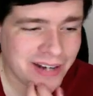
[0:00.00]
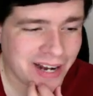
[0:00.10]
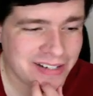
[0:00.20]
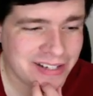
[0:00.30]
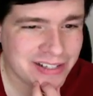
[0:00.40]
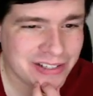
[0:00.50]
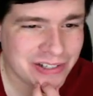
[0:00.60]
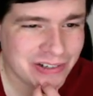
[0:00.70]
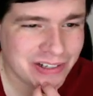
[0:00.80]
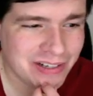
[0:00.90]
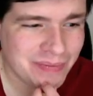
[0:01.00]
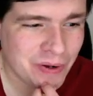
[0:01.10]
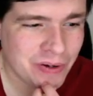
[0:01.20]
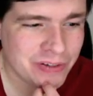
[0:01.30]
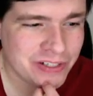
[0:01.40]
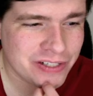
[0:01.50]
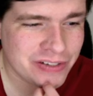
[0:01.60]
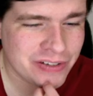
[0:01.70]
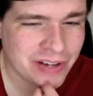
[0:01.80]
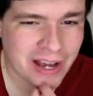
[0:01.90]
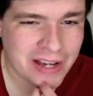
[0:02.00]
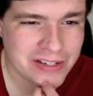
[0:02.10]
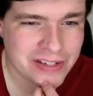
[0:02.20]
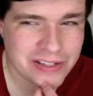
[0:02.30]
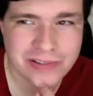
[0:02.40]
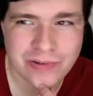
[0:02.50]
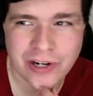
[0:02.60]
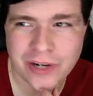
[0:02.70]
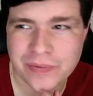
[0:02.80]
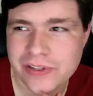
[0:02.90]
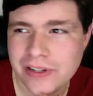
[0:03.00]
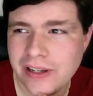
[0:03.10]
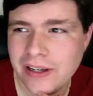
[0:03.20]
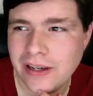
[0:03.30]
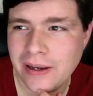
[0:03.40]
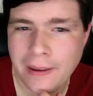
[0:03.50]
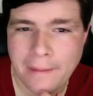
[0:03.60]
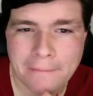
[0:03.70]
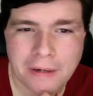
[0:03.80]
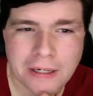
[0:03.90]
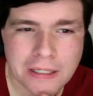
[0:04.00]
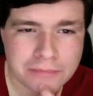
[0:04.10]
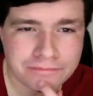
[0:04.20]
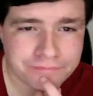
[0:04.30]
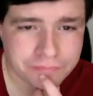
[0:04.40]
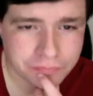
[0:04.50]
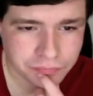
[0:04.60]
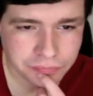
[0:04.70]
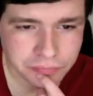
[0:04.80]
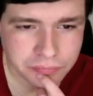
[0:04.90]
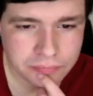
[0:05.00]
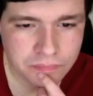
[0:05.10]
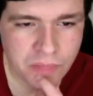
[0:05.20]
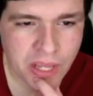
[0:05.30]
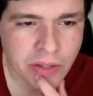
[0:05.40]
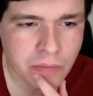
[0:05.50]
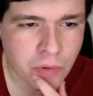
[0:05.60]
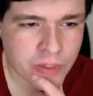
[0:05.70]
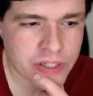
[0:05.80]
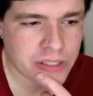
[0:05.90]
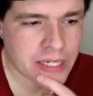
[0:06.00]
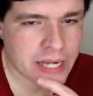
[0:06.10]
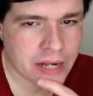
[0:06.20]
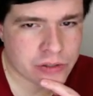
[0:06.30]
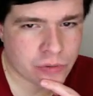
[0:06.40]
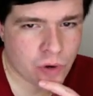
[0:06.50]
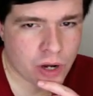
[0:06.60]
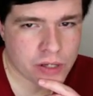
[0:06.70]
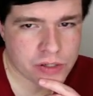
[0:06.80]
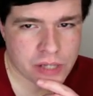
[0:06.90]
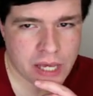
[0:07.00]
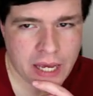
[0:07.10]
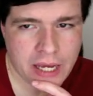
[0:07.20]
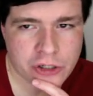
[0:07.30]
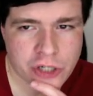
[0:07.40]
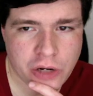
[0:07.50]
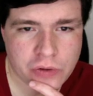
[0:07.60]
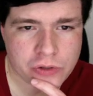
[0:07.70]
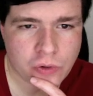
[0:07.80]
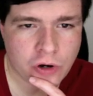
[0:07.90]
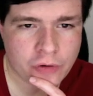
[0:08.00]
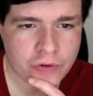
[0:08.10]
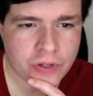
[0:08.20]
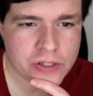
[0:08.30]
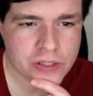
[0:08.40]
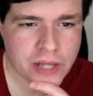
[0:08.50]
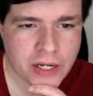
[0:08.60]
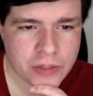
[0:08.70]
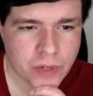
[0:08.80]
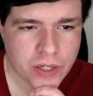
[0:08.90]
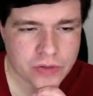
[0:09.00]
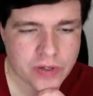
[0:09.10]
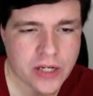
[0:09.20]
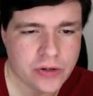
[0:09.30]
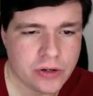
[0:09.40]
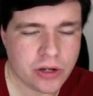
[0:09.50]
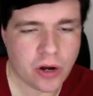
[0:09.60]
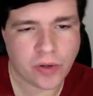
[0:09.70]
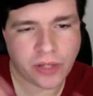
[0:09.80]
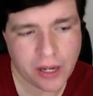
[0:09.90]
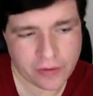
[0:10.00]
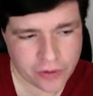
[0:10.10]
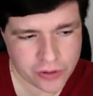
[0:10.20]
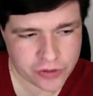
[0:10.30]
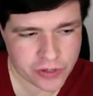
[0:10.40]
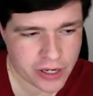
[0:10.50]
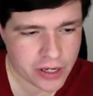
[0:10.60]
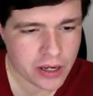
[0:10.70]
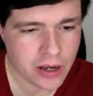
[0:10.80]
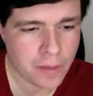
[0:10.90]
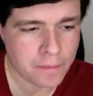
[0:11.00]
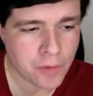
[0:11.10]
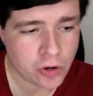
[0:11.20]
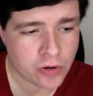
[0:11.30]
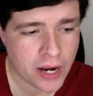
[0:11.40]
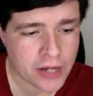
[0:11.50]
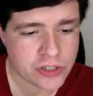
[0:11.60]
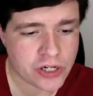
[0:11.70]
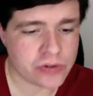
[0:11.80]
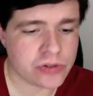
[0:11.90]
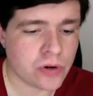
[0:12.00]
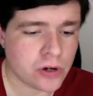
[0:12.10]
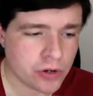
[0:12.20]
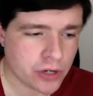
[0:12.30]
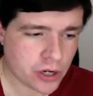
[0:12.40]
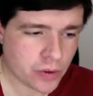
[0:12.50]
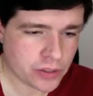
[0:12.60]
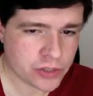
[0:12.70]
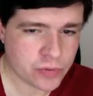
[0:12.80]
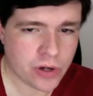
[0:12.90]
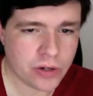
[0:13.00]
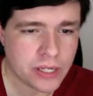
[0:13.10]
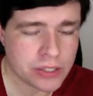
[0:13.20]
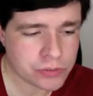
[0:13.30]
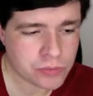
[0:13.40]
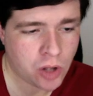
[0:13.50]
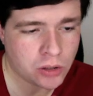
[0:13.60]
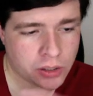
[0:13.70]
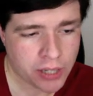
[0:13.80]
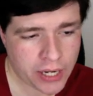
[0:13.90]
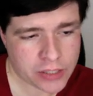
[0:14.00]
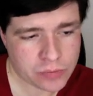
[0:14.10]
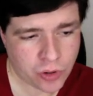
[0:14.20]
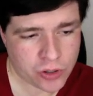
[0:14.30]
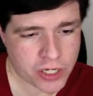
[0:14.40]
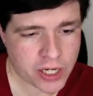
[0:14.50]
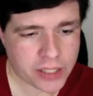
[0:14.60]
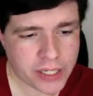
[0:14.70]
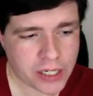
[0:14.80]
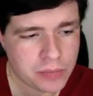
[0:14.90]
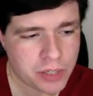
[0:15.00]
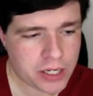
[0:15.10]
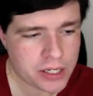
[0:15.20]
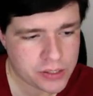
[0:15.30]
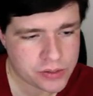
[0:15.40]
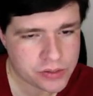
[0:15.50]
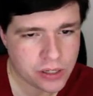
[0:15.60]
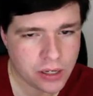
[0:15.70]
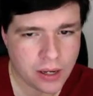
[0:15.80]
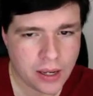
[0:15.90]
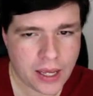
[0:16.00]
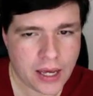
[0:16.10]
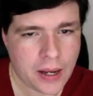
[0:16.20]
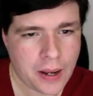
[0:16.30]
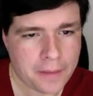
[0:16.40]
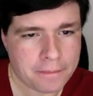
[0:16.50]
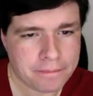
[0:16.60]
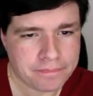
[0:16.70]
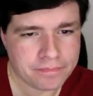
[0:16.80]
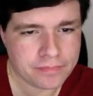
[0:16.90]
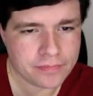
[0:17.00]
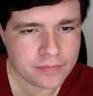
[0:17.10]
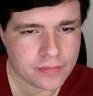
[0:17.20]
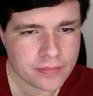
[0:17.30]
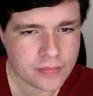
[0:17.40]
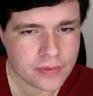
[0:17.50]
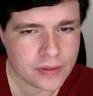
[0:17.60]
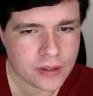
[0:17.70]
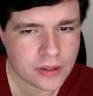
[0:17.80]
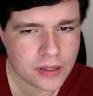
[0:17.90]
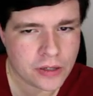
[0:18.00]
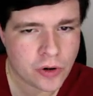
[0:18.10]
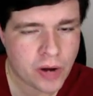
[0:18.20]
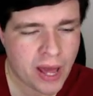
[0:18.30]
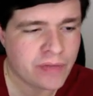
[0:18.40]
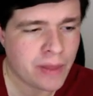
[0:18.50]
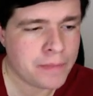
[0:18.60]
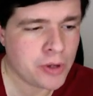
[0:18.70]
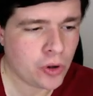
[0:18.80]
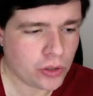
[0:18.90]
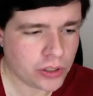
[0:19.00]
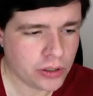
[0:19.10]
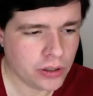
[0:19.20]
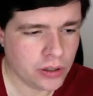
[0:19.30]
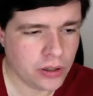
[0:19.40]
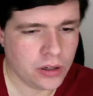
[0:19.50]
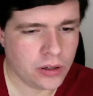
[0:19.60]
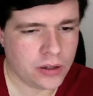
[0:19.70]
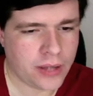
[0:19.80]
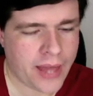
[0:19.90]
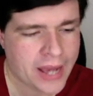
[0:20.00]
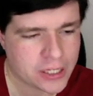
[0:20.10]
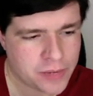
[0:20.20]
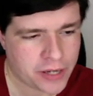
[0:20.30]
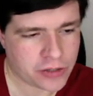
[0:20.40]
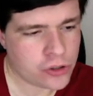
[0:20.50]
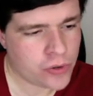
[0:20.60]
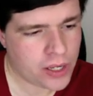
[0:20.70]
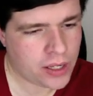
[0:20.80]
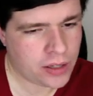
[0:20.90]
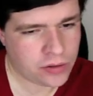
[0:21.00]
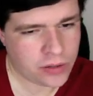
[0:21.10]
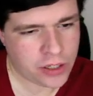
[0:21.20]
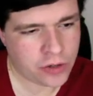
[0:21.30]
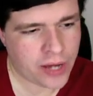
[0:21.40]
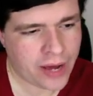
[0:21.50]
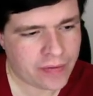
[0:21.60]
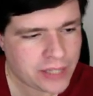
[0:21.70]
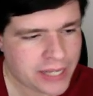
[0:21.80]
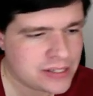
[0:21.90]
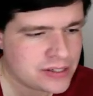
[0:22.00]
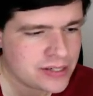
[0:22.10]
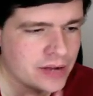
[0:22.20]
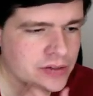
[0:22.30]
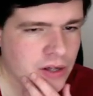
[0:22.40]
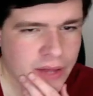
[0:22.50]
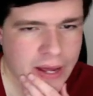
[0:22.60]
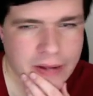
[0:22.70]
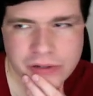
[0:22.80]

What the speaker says: I just think it's cool. Molgas are just little guys. They're just little worms. Um, and then more recently announced was a Genosaur for this line as well. So again, you could go with the anniversary motorized Genosaur, or you could go with this one. It's smaller and is more articulated, but it is um, you don't have that build aspect to it, and you don't have the lights and sounds and all that.